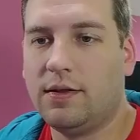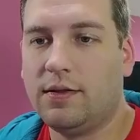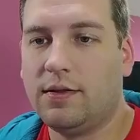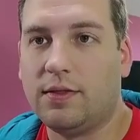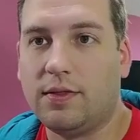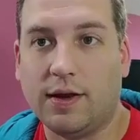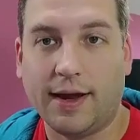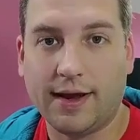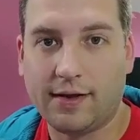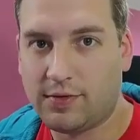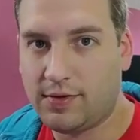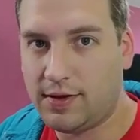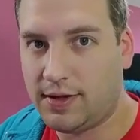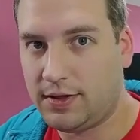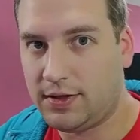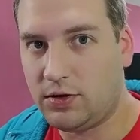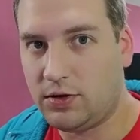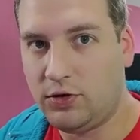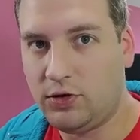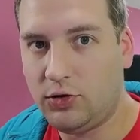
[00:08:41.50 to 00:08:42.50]
The next
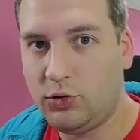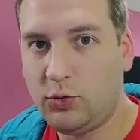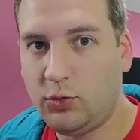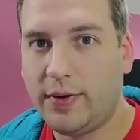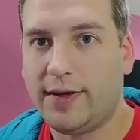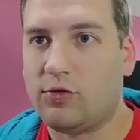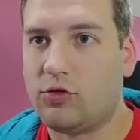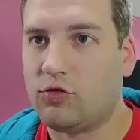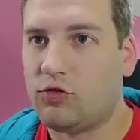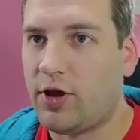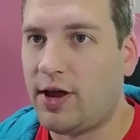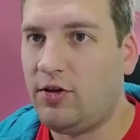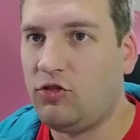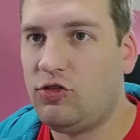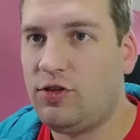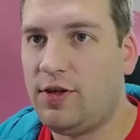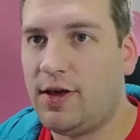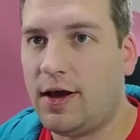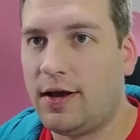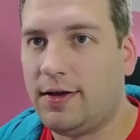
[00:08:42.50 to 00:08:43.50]
thing to do is
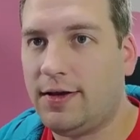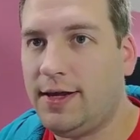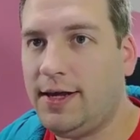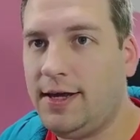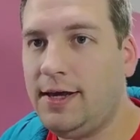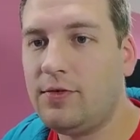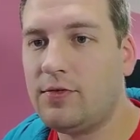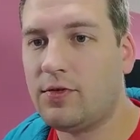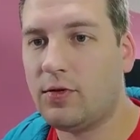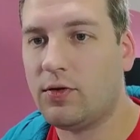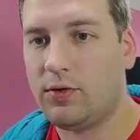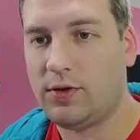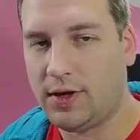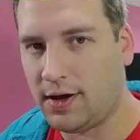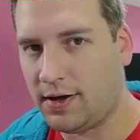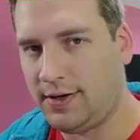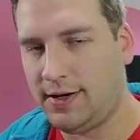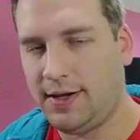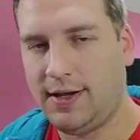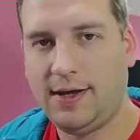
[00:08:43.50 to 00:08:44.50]
change the ID, so the
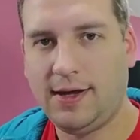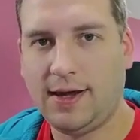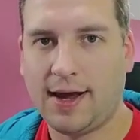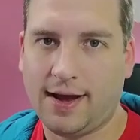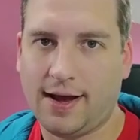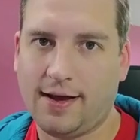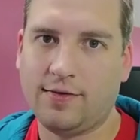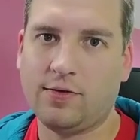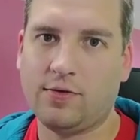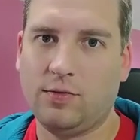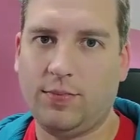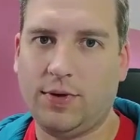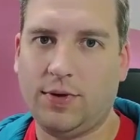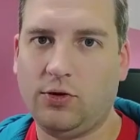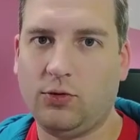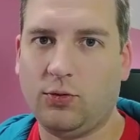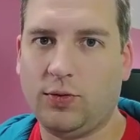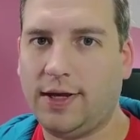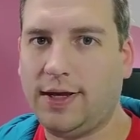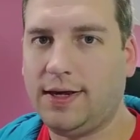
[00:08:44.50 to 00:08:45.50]
ID has to be
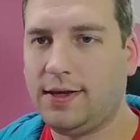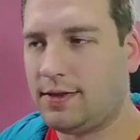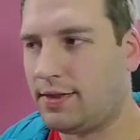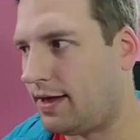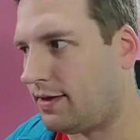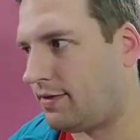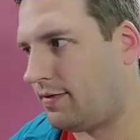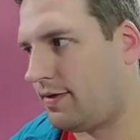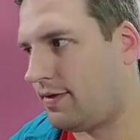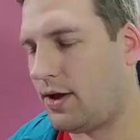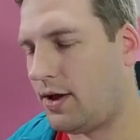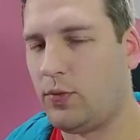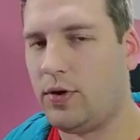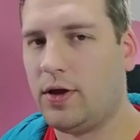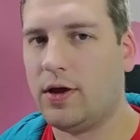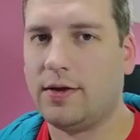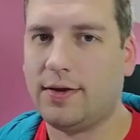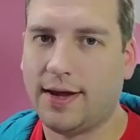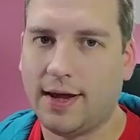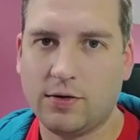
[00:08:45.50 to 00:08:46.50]
unique. That's how
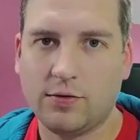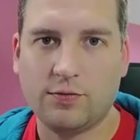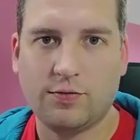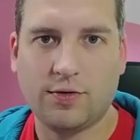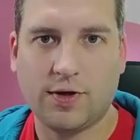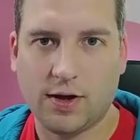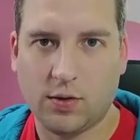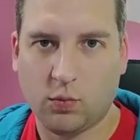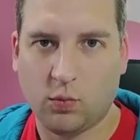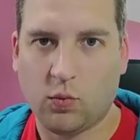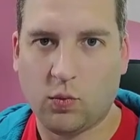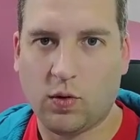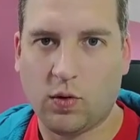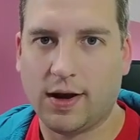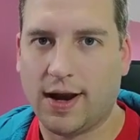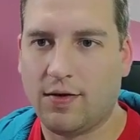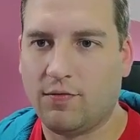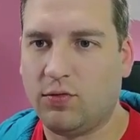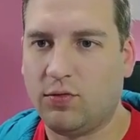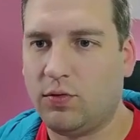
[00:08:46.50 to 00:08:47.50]
we identify
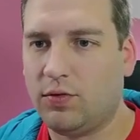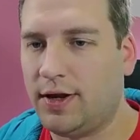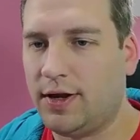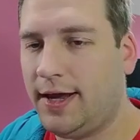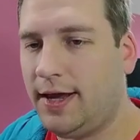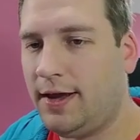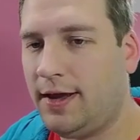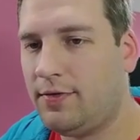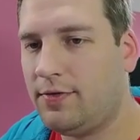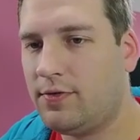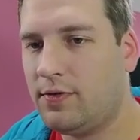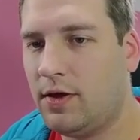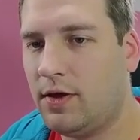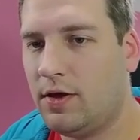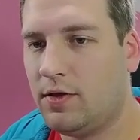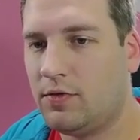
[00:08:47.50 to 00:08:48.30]
what level it is.